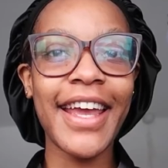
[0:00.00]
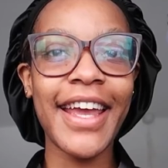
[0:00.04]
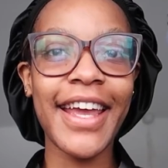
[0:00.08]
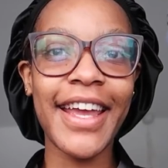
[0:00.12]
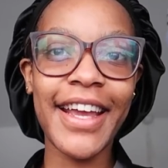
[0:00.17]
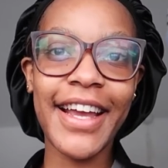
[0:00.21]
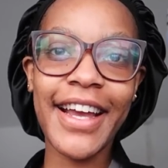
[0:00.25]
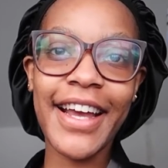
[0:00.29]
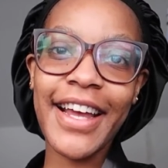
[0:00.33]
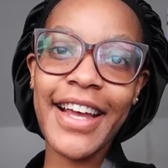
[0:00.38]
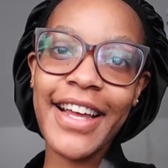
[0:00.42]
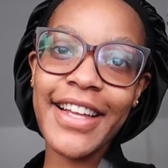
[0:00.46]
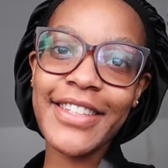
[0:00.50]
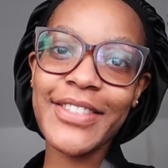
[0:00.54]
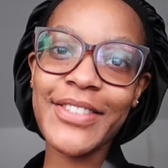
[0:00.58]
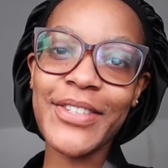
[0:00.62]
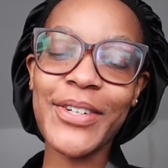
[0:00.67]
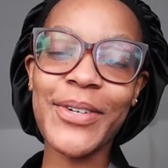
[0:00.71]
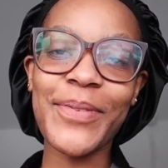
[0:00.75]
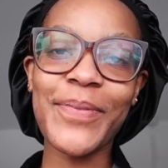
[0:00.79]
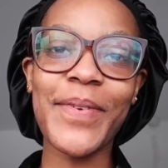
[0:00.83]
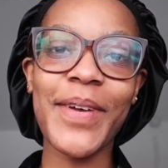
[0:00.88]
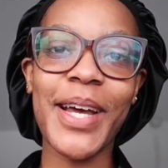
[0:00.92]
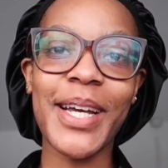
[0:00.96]
Hey guys,
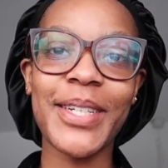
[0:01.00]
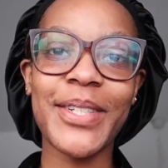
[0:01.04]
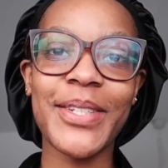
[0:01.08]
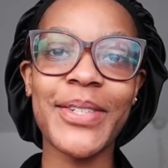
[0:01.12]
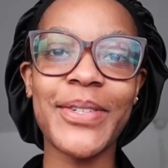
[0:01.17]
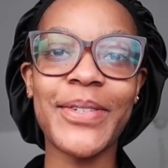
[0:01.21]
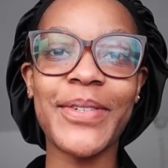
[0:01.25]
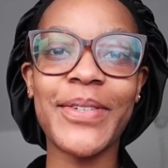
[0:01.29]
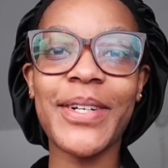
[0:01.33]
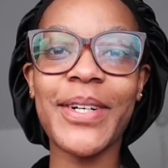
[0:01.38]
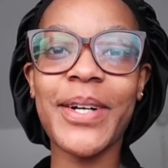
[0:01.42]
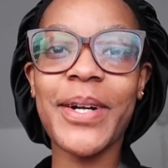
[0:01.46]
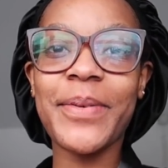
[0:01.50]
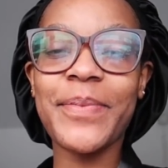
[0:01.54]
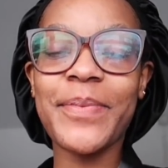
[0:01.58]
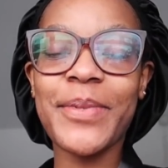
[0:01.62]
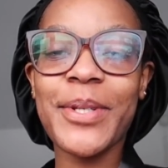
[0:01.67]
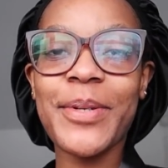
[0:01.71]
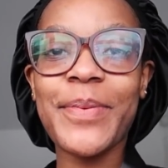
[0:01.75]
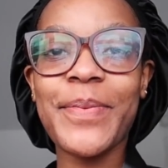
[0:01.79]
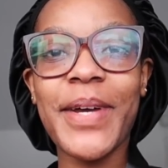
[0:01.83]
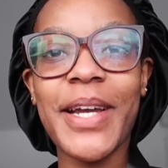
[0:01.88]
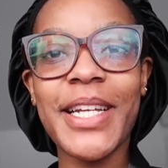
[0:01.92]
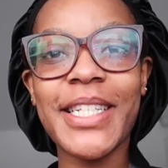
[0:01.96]
welcome back to welcome
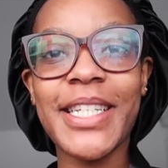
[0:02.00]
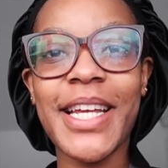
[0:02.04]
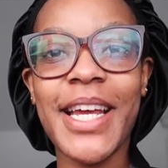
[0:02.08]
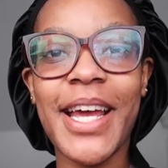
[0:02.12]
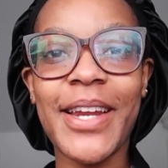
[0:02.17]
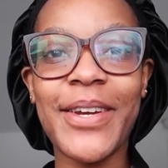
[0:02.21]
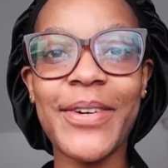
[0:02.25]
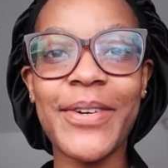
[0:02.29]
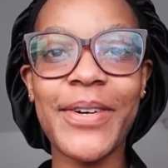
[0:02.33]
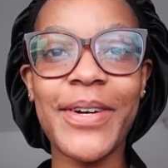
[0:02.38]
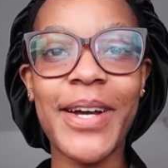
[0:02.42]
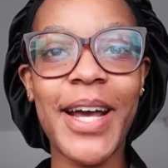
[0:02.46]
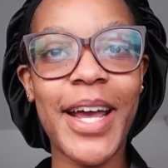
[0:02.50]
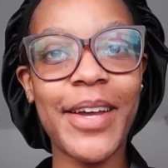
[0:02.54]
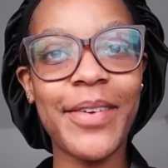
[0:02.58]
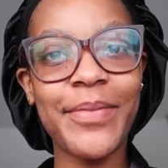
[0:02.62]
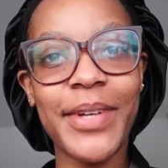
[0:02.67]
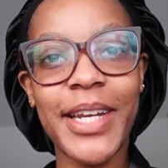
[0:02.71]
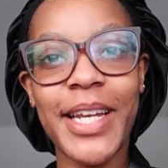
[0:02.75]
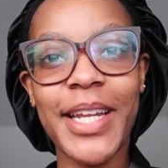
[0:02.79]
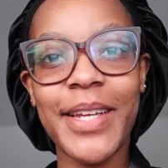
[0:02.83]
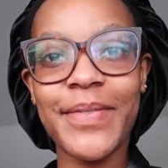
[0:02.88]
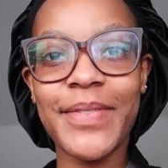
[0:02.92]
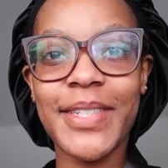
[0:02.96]
to my channel. Hi,
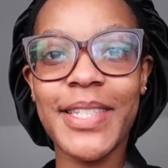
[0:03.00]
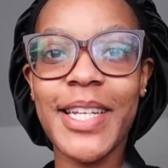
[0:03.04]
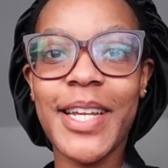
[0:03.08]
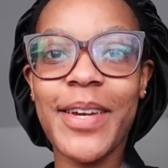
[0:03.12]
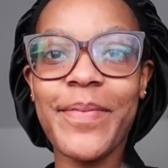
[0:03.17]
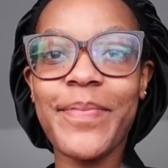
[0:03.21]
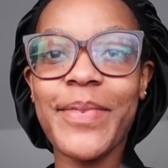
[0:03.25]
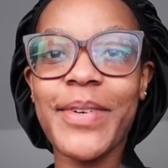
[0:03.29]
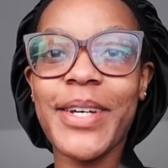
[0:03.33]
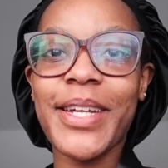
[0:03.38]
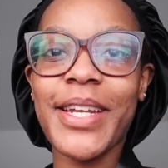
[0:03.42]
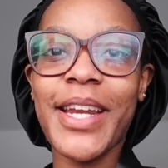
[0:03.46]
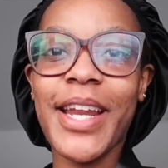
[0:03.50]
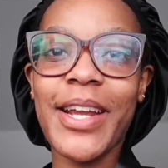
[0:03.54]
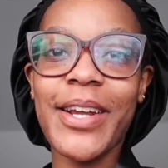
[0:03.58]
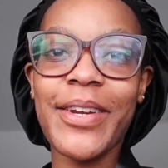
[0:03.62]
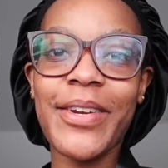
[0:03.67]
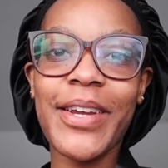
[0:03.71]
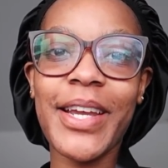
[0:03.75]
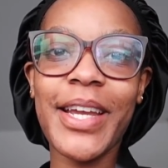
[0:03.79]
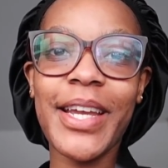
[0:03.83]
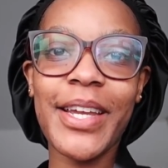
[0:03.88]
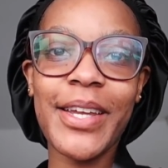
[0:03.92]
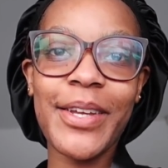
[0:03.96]
my name is Nyemba and I
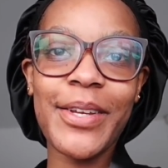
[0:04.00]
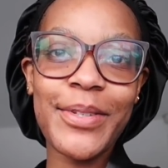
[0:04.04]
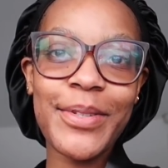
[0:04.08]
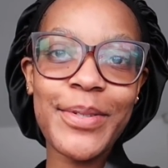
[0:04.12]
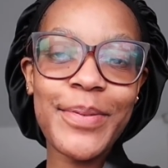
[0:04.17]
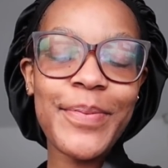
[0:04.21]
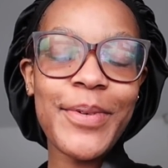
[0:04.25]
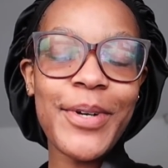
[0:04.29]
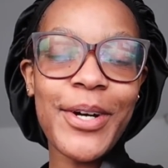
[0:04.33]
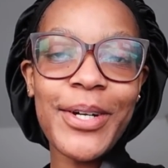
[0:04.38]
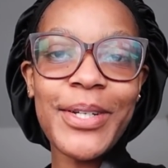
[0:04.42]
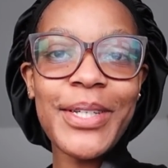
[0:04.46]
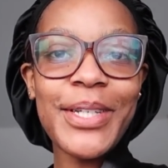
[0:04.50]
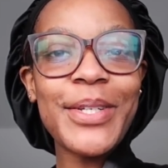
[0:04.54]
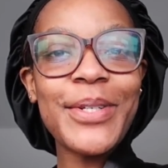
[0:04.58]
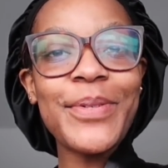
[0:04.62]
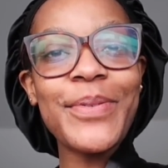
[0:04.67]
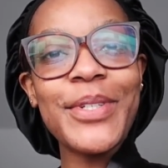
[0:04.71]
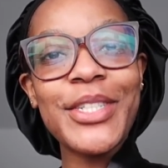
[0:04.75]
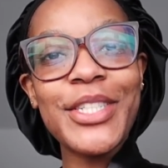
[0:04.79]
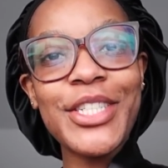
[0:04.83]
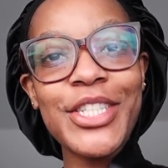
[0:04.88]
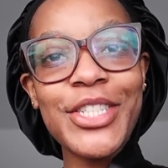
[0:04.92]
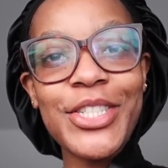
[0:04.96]
create YouTube content
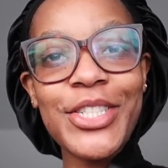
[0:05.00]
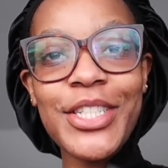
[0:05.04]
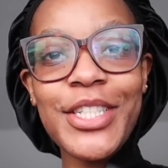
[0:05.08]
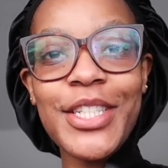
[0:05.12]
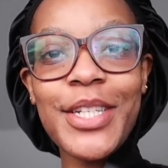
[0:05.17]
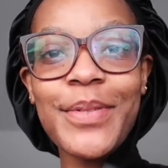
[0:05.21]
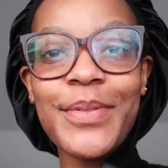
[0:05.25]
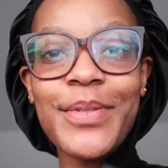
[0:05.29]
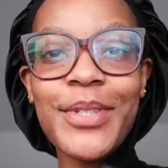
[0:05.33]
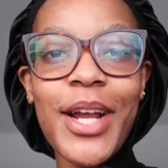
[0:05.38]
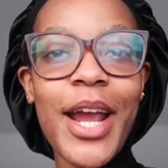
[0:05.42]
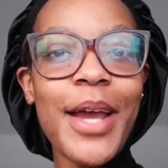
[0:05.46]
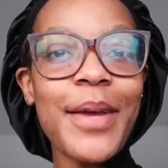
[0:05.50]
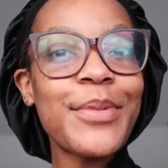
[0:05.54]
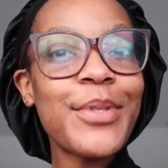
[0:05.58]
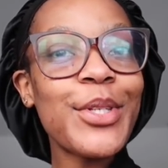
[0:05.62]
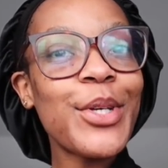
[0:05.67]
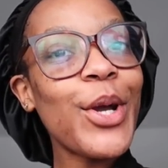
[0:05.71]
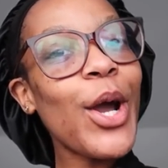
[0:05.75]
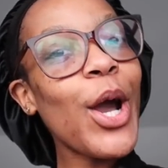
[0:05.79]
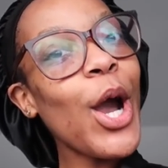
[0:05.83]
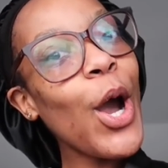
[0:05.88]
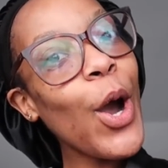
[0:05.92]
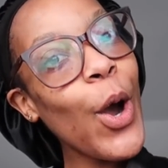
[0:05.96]
which you should subscribe
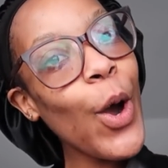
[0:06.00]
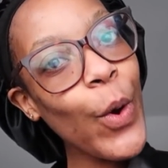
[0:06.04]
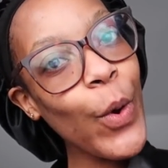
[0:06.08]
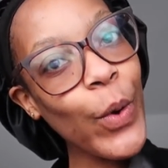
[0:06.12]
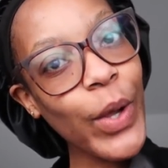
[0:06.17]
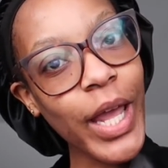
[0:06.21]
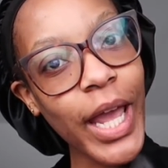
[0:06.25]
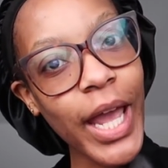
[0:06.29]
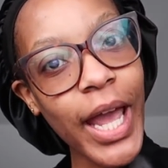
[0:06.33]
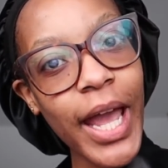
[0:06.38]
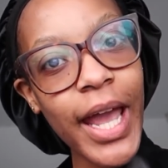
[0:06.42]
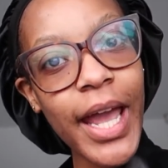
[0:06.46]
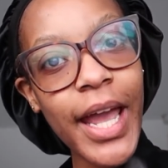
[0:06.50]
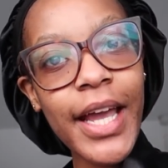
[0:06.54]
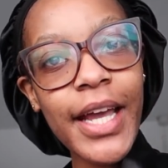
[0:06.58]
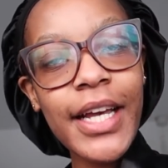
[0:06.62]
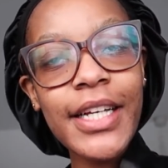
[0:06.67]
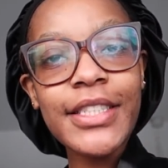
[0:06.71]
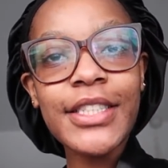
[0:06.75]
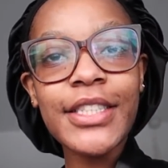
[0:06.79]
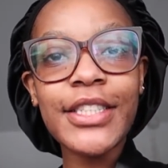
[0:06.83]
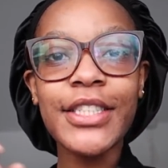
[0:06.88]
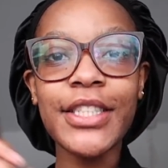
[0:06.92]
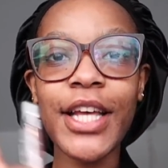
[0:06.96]
to. Okay,
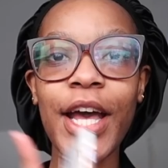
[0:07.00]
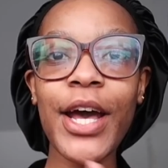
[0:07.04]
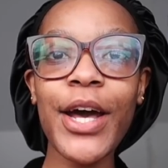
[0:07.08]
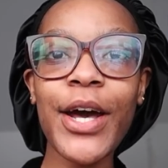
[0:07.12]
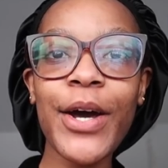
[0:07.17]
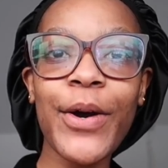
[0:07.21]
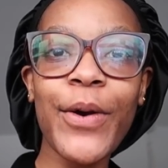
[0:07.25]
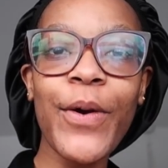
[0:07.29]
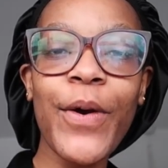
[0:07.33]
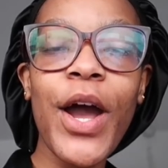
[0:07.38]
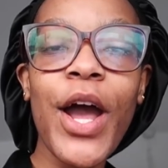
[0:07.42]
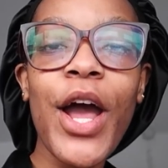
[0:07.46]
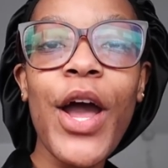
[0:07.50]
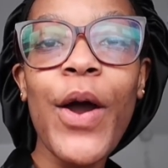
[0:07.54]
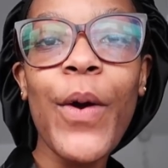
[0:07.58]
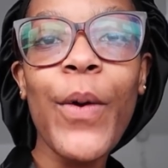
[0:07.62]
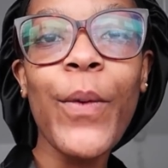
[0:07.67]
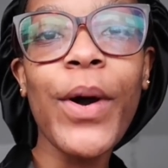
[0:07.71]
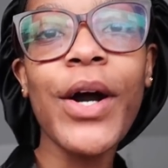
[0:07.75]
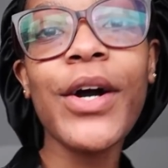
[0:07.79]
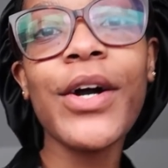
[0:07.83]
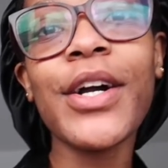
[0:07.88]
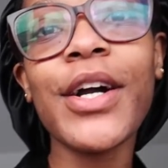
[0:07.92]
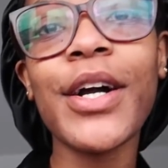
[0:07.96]
so
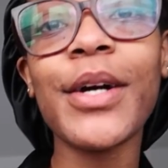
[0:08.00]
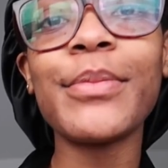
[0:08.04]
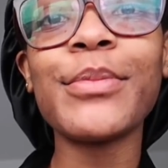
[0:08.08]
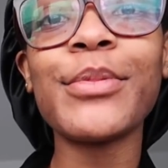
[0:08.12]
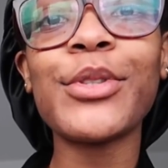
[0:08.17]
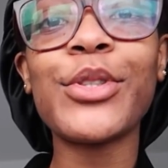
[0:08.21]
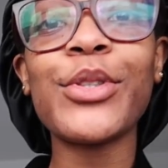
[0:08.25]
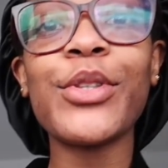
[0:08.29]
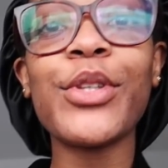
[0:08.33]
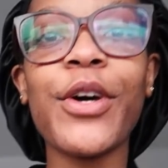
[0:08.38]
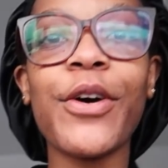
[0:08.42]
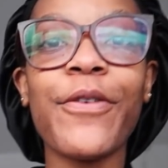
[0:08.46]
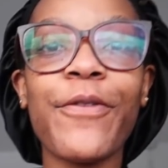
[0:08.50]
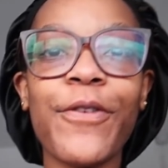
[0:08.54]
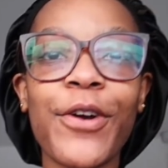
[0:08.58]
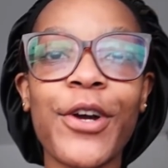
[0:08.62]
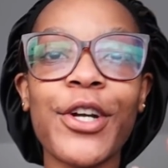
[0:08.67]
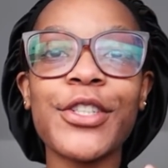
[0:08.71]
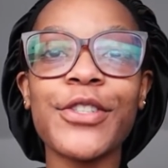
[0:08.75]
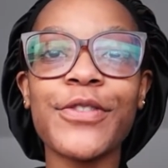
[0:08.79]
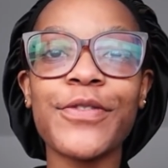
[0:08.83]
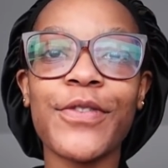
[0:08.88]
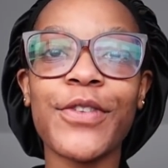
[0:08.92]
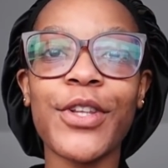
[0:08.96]
welcome to the
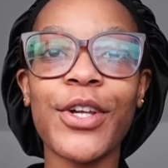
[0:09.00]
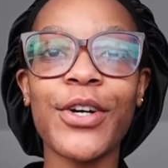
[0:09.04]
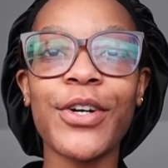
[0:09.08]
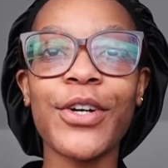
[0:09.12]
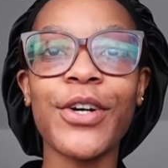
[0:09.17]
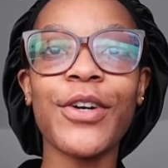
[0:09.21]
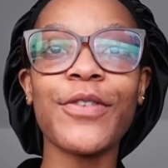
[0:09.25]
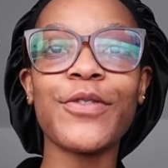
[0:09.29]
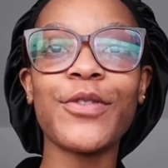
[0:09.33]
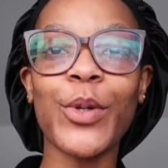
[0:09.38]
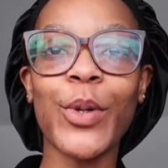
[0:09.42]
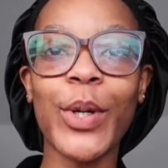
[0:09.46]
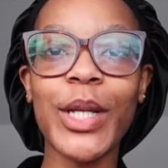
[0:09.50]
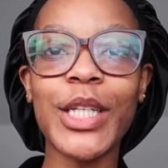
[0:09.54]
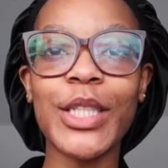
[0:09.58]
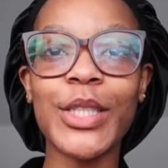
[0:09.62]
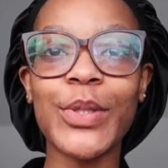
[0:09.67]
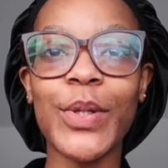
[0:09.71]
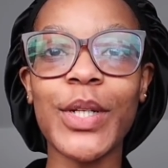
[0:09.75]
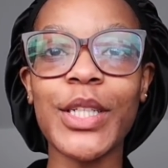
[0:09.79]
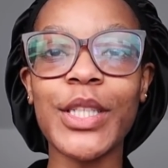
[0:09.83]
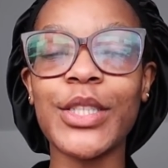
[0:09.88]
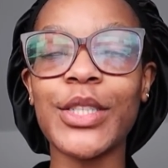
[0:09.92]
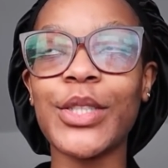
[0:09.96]
first vlog of
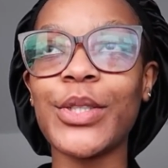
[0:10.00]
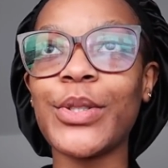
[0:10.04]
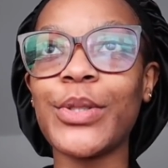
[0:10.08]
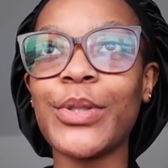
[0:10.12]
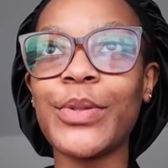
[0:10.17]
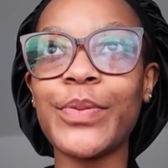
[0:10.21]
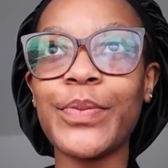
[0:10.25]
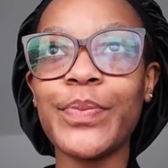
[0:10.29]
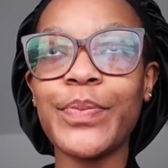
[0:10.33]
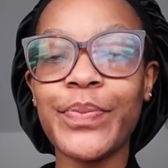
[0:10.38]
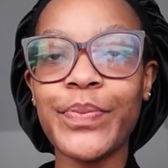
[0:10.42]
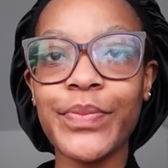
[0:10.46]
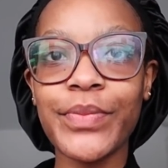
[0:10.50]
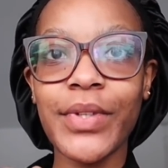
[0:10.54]
2022.